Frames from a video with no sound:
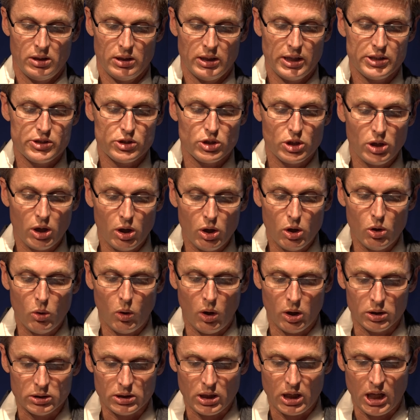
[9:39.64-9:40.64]
Let's
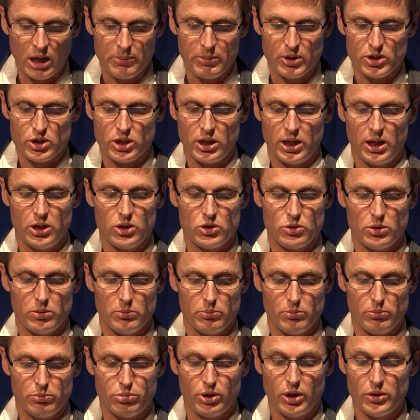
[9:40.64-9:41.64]
go on climate change
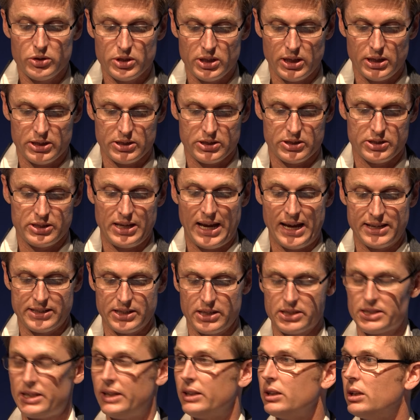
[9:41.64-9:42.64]
protests as
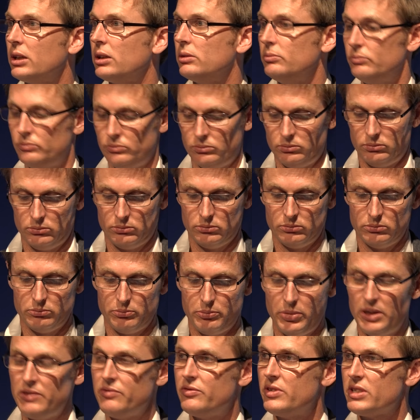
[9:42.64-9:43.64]
a Sangha.
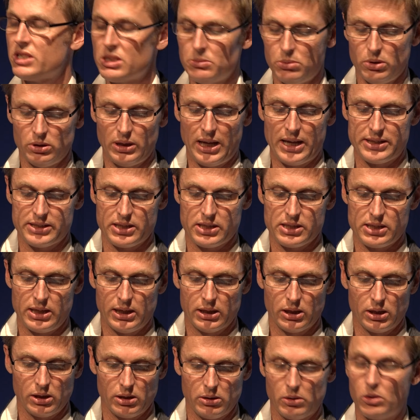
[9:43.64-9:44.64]
Be visible as a
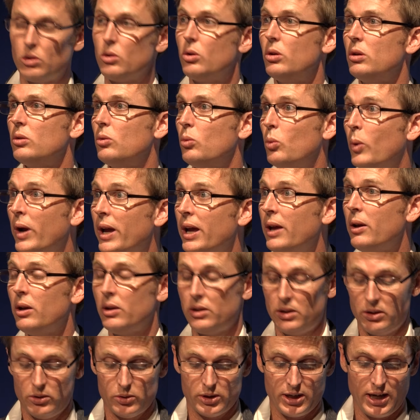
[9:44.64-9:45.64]
Sangha. Wear
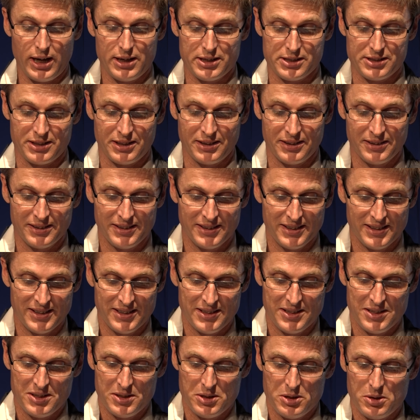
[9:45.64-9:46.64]
your kesa.
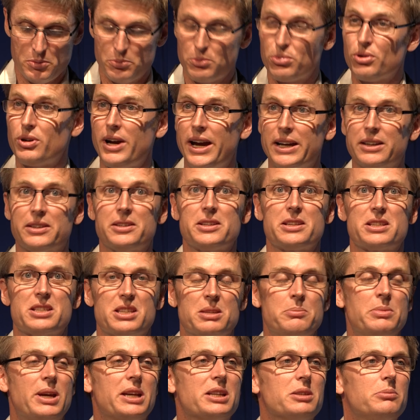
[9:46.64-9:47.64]
Practice
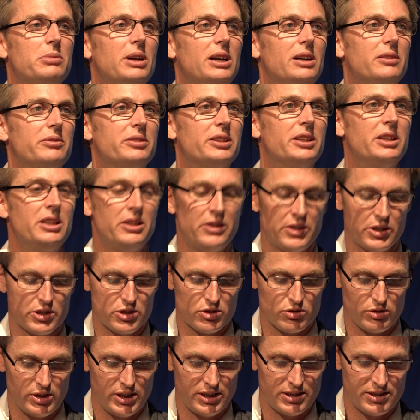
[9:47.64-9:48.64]
the metta bhavana in the
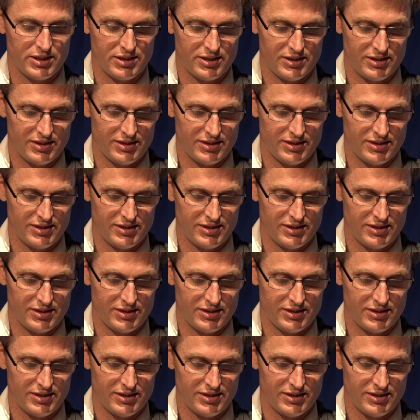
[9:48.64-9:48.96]
street.